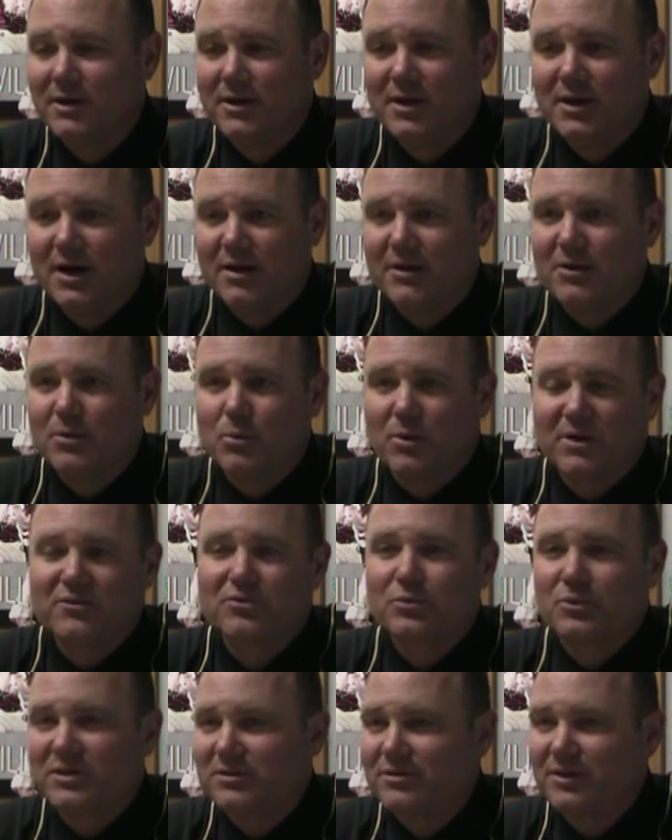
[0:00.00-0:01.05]
I think once
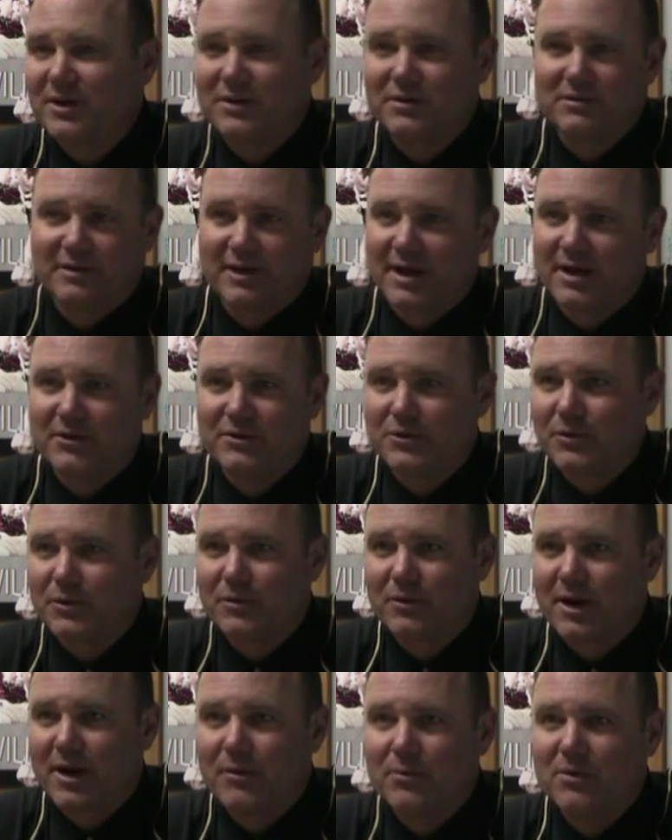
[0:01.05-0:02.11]
we settled down, you're
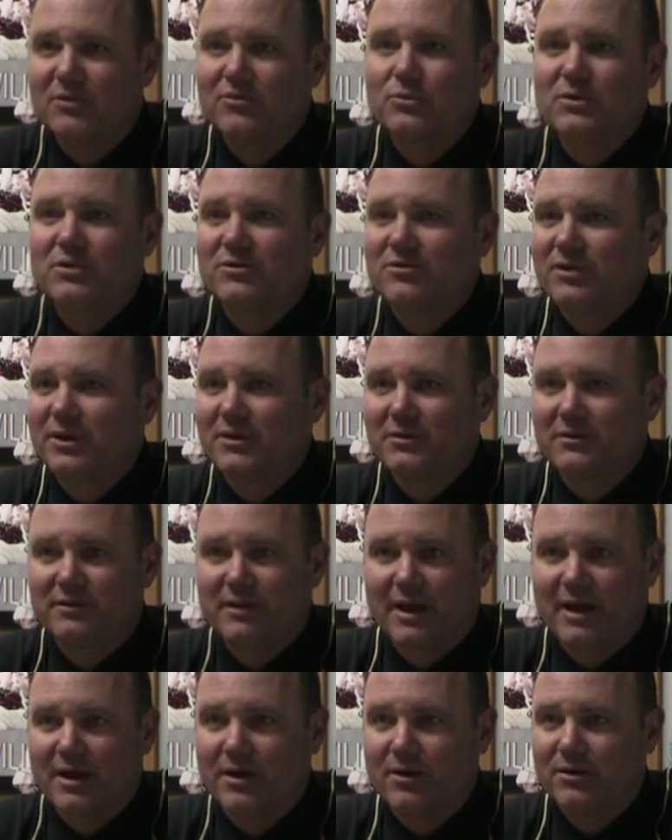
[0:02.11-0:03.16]
right, once we settled
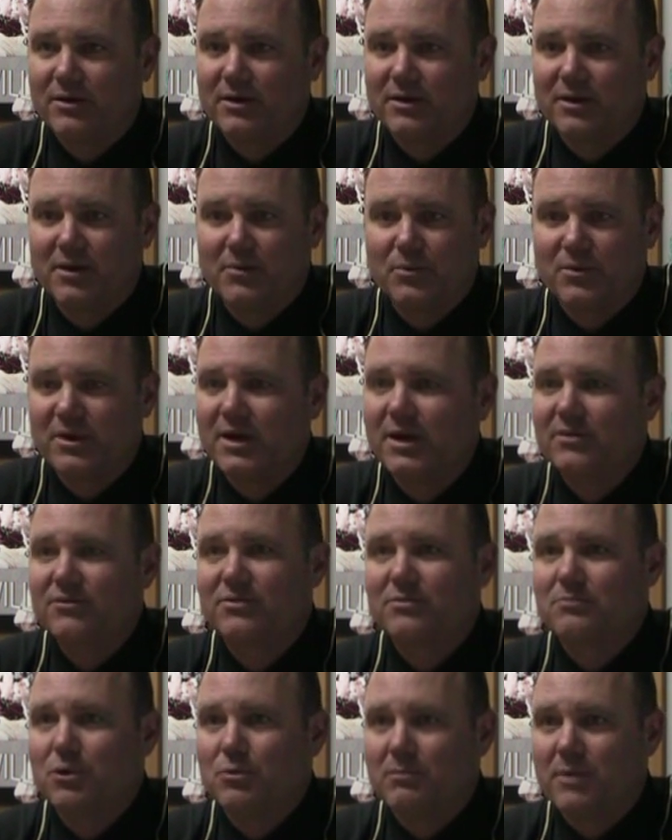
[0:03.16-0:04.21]
down and we had
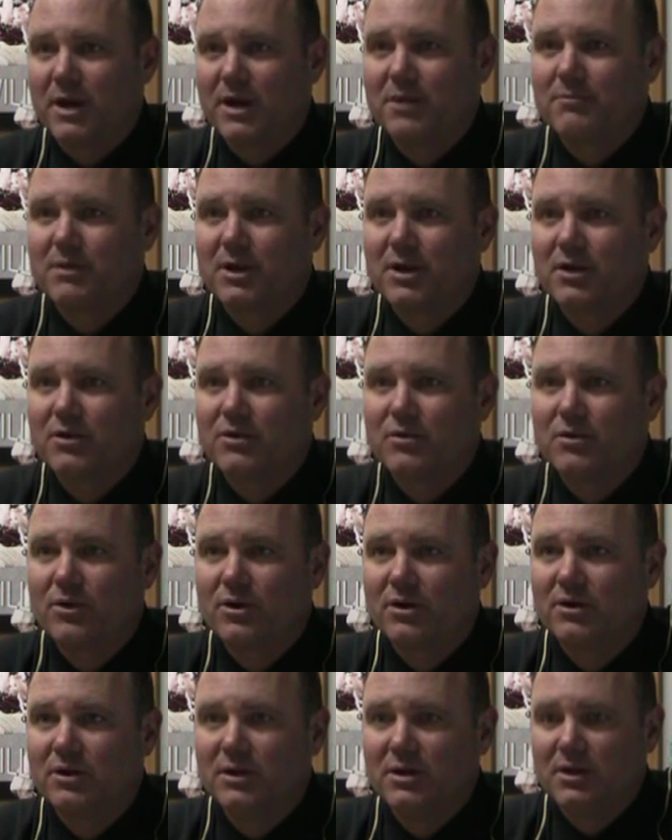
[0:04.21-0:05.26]
some momentum in our
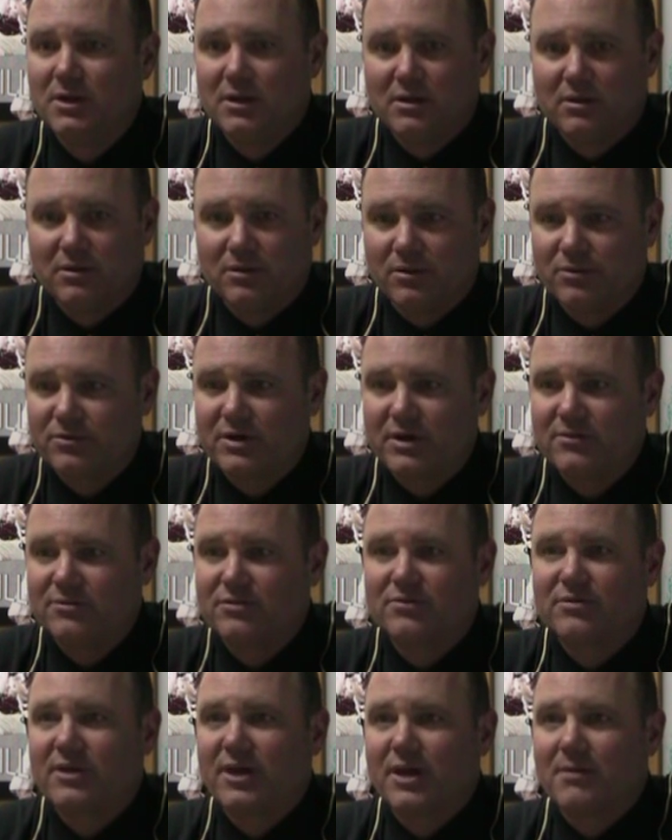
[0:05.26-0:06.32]
corner, those guys
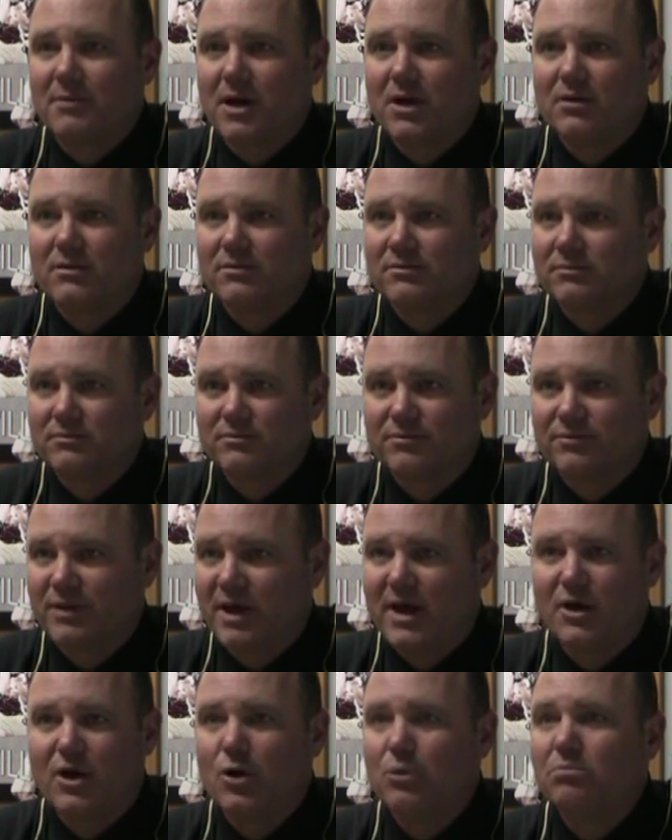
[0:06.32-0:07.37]
just came out and
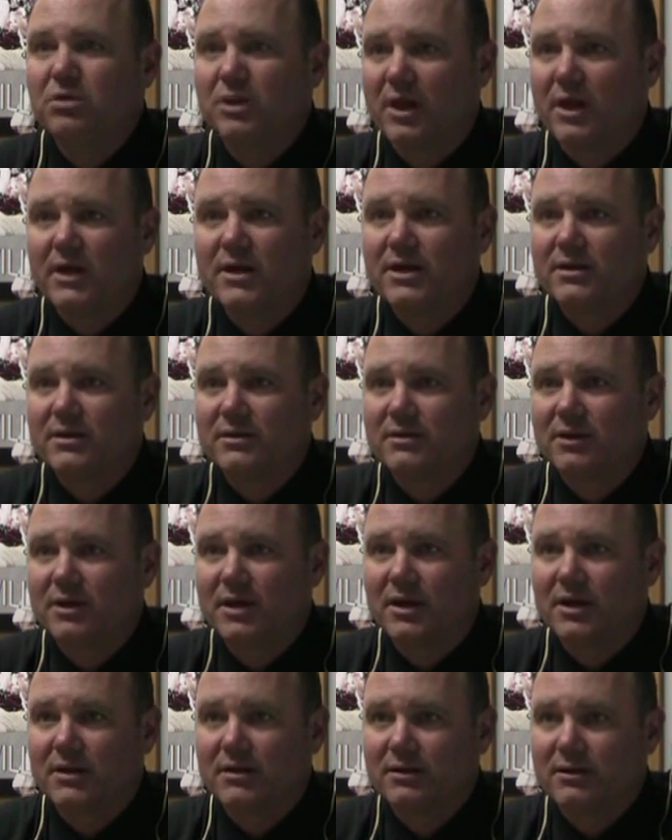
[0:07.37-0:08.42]
flat out played,
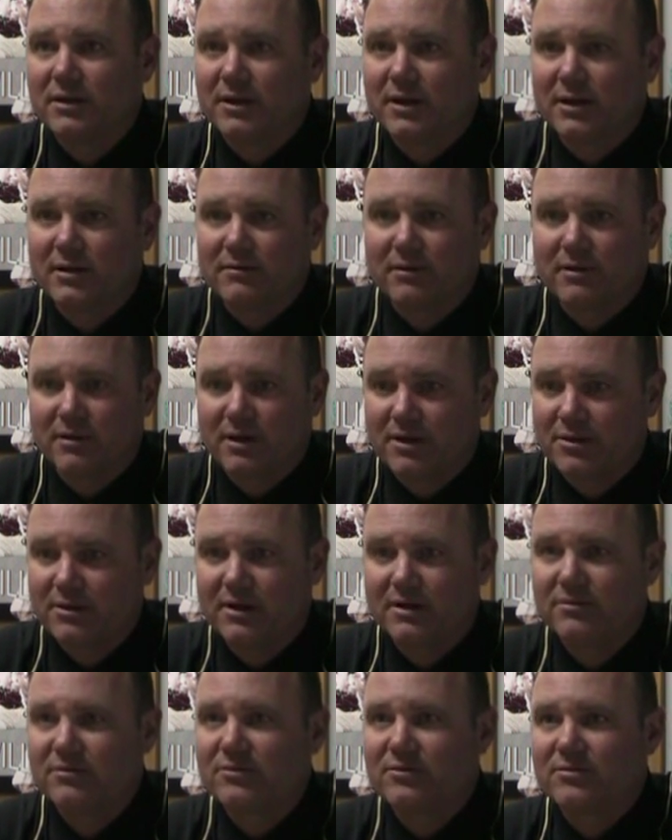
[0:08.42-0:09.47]
and their
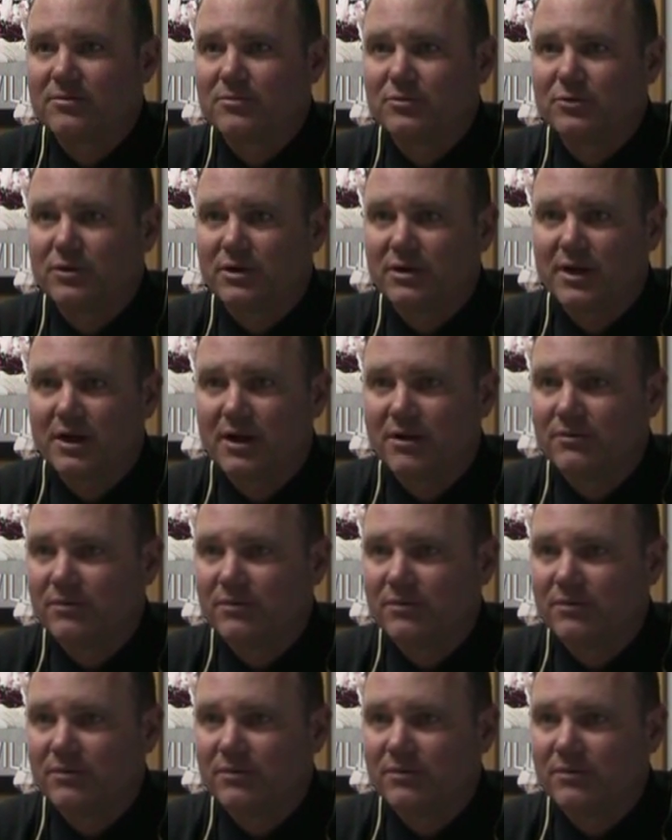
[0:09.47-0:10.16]
athleticism took care of